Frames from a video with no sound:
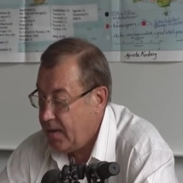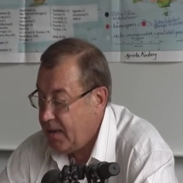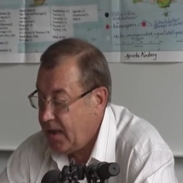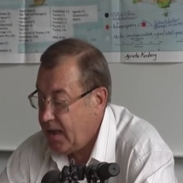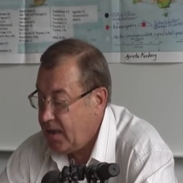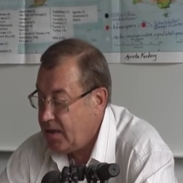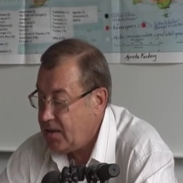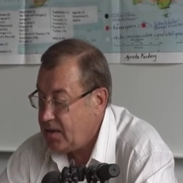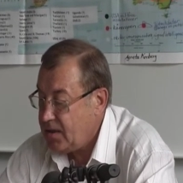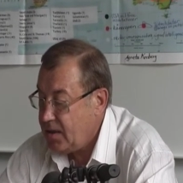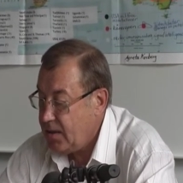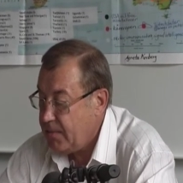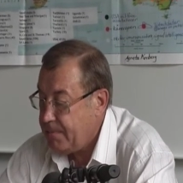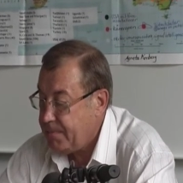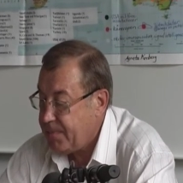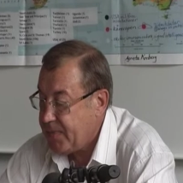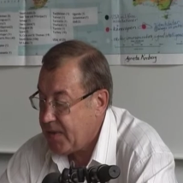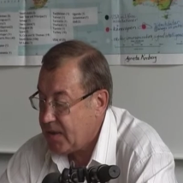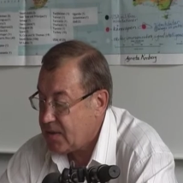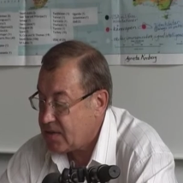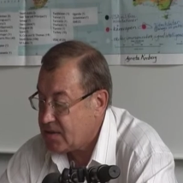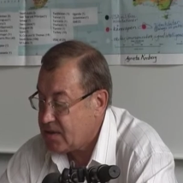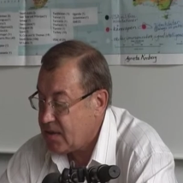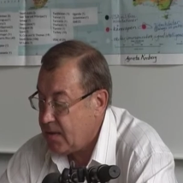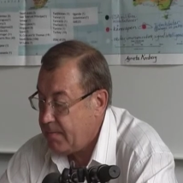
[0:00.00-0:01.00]

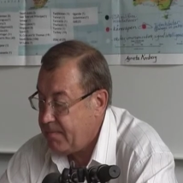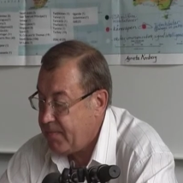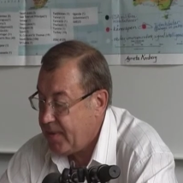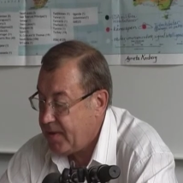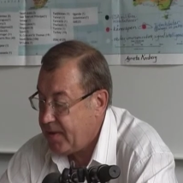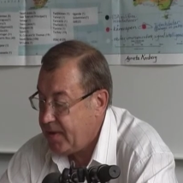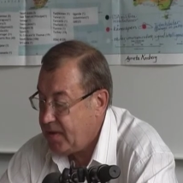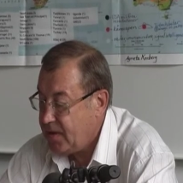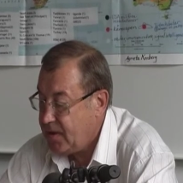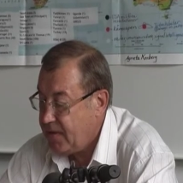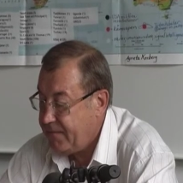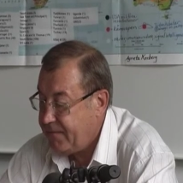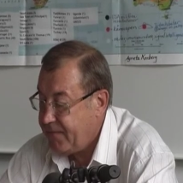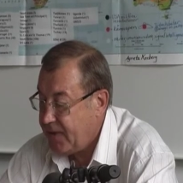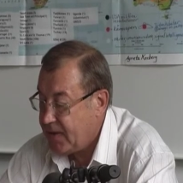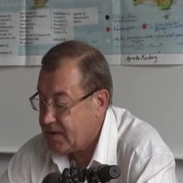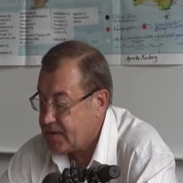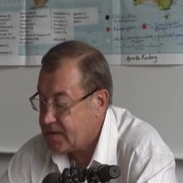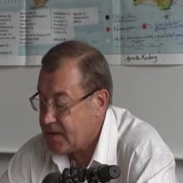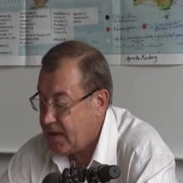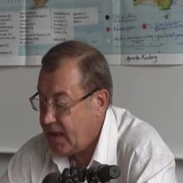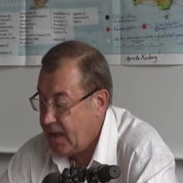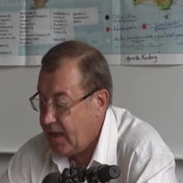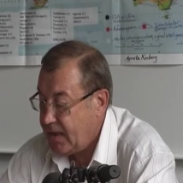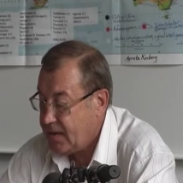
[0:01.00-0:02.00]
anti-submarine
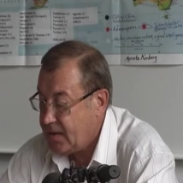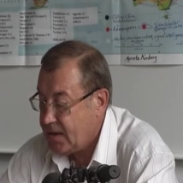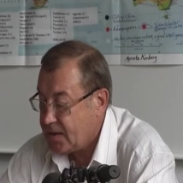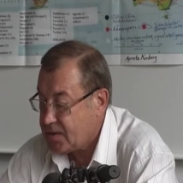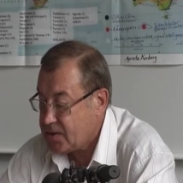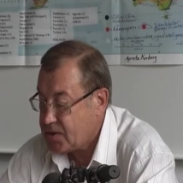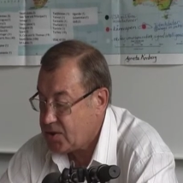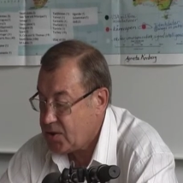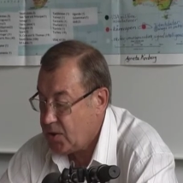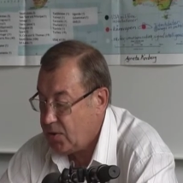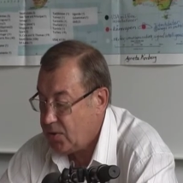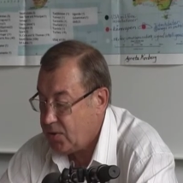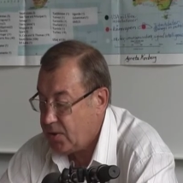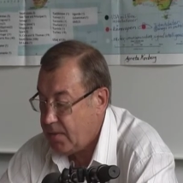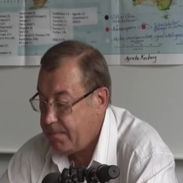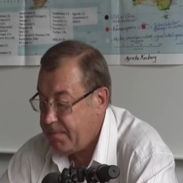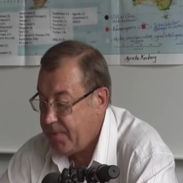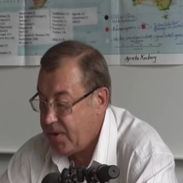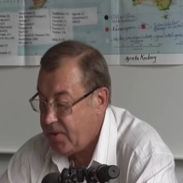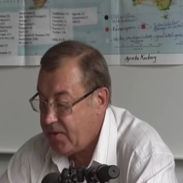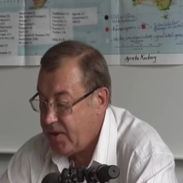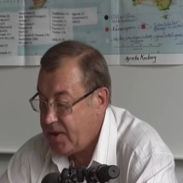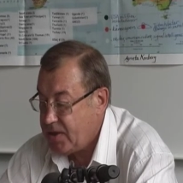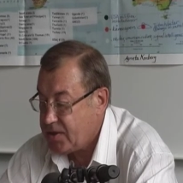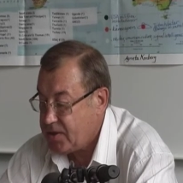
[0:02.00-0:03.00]
defense and assault
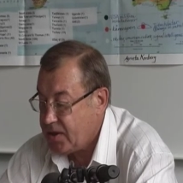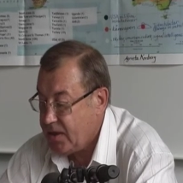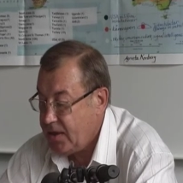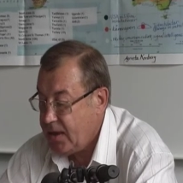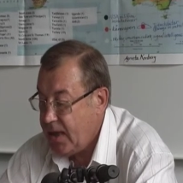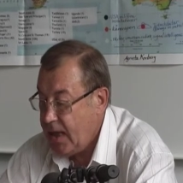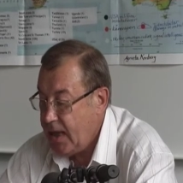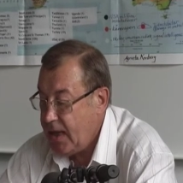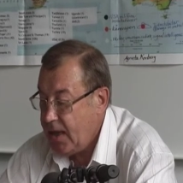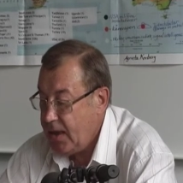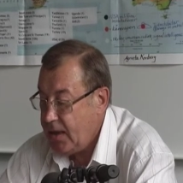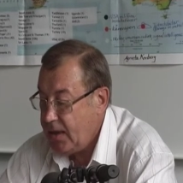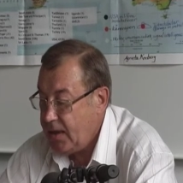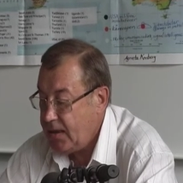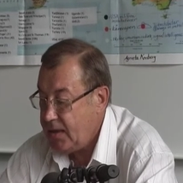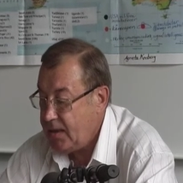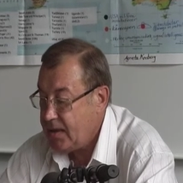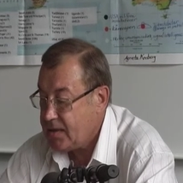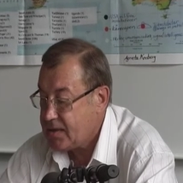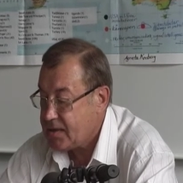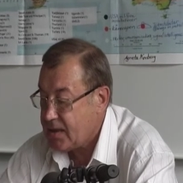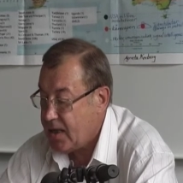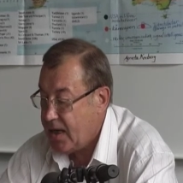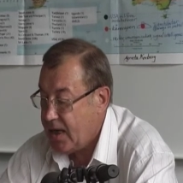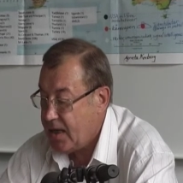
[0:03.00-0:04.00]
operation in
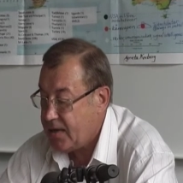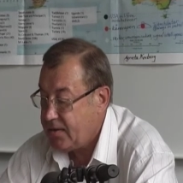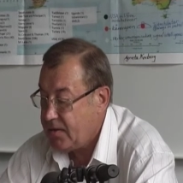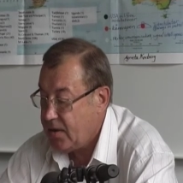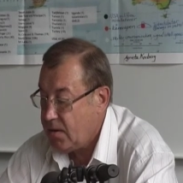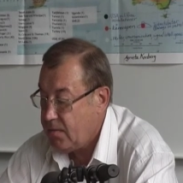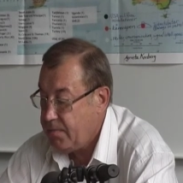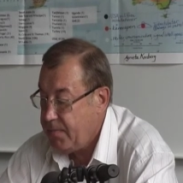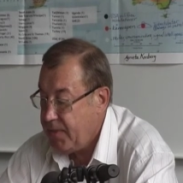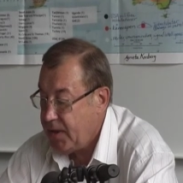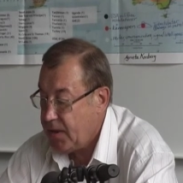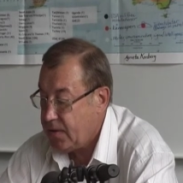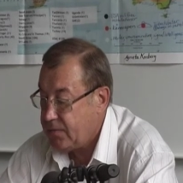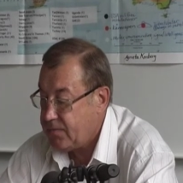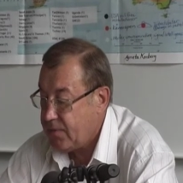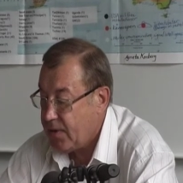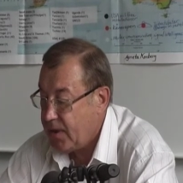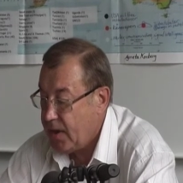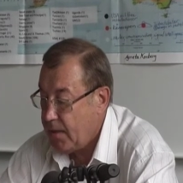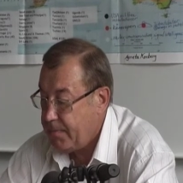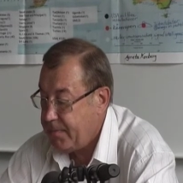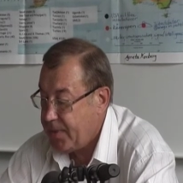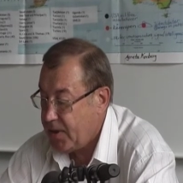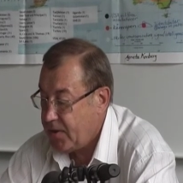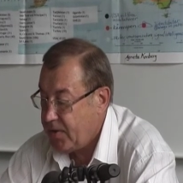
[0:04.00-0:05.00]
its Arctic
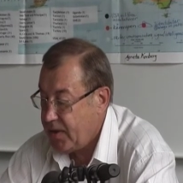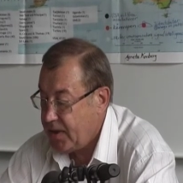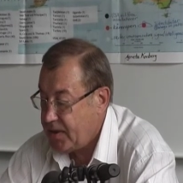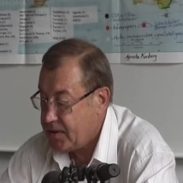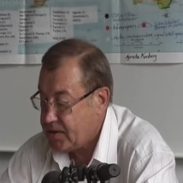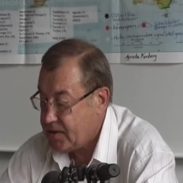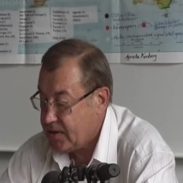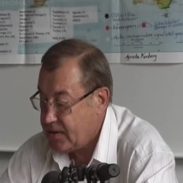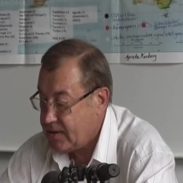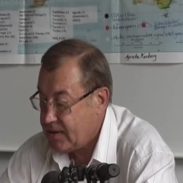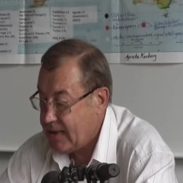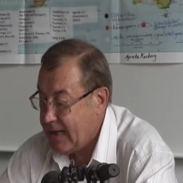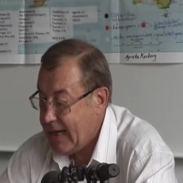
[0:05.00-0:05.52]
military operation.